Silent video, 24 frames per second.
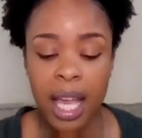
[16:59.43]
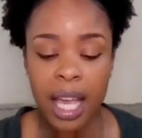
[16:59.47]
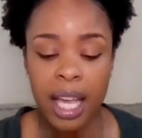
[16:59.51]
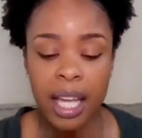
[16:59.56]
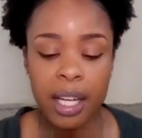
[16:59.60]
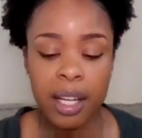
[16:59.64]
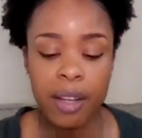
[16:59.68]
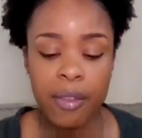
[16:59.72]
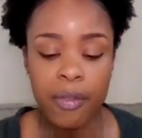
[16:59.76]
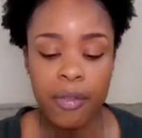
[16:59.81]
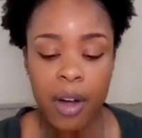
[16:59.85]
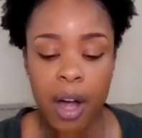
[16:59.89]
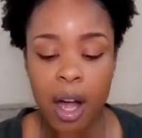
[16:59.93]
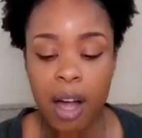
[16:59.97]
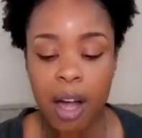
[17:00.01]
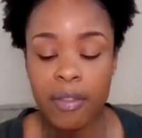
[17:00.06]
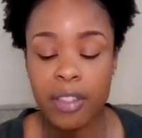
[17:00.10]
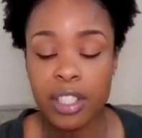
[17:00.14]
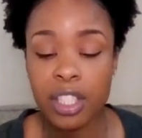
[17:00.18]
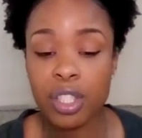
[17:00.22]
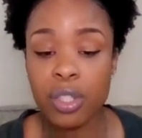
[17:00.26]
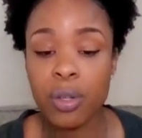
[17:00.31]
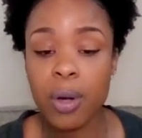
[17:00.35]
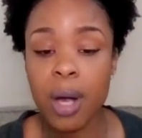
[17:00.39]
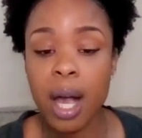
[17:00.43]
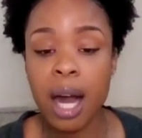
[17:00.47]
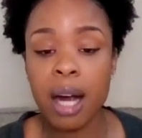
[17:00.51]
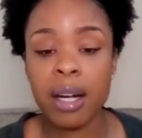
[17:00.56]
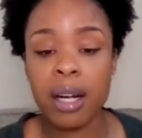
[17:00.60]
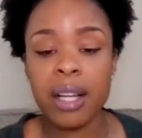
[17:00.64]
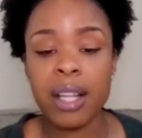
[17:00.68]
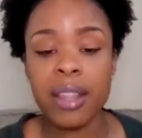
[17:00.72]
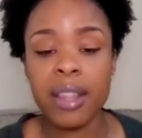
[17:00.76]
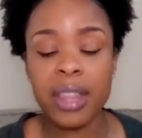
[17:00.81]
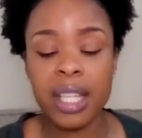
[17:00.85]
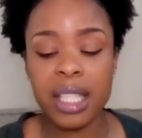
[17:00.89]
and evolve into
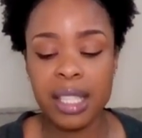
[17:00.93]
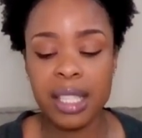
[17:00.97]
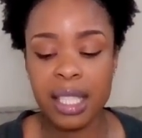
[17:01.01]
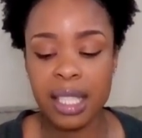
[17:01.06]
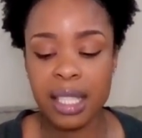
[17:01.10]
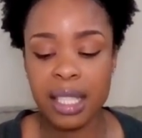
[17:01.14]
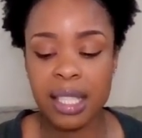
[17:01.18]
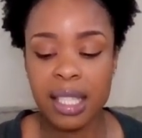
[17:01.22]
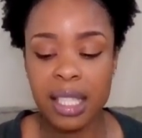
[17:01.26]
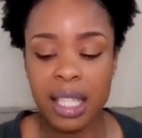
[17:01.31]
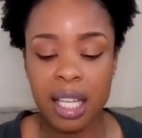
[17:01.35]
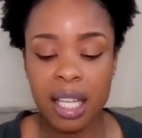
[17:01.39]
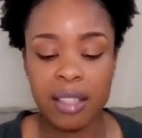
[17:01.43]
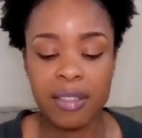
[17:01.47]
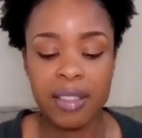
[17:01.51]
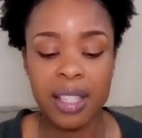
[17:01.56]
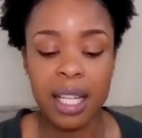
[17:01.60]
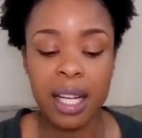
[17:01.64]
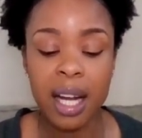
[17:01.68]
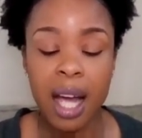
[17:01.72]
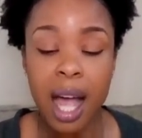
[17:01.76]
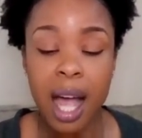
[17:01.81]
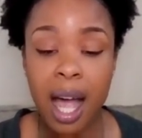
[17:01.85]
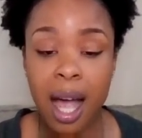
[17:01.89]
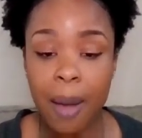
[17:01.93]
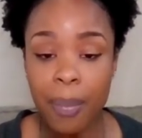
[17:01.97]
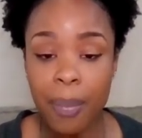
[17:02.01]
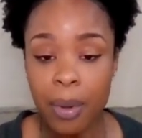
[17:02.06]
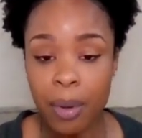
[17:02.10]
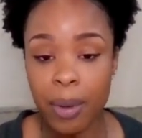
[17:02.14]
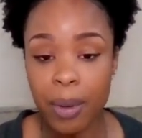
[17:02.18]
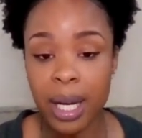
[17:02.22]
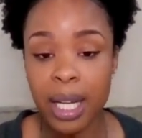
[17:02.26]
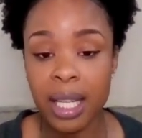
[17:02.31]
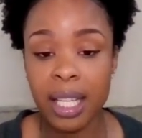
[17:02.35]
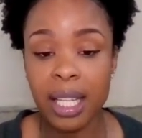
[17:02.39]
our authentic selves and
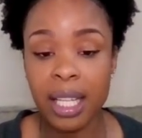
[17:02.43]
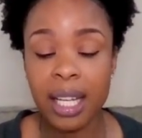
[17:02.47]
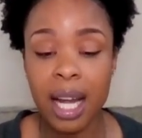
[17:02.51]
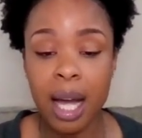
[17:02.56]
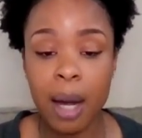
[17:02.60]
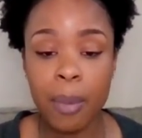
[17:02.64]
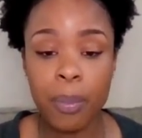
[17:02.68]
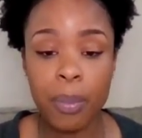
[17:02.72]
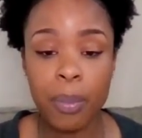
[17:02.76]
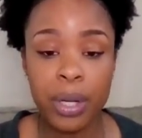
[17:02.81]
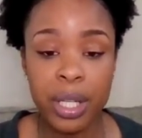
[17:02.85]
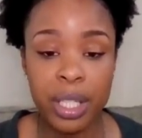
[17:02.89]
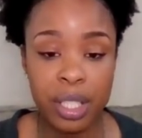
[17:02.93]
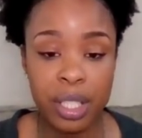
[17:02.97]
operate in our